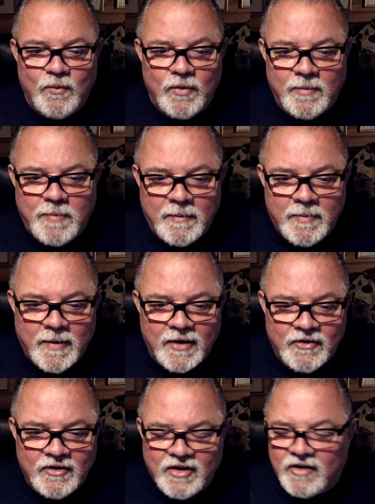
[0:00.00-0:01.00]
With a paper bag
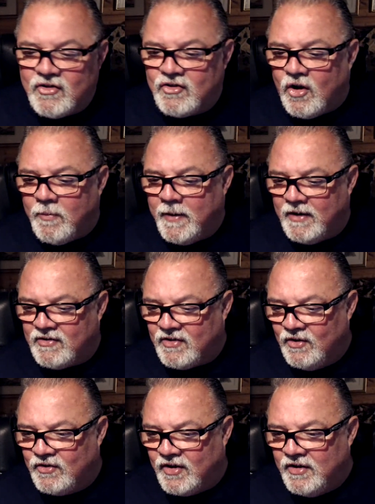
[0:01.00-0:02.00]
on his head. Stop it,
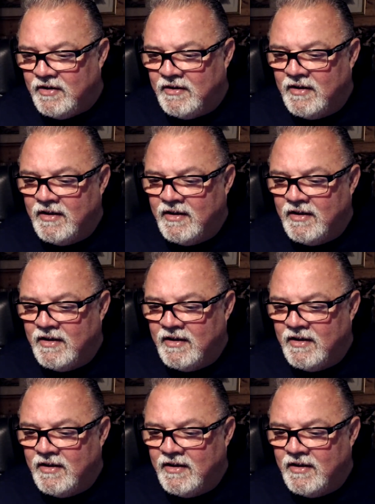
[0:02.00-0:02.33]
Susan.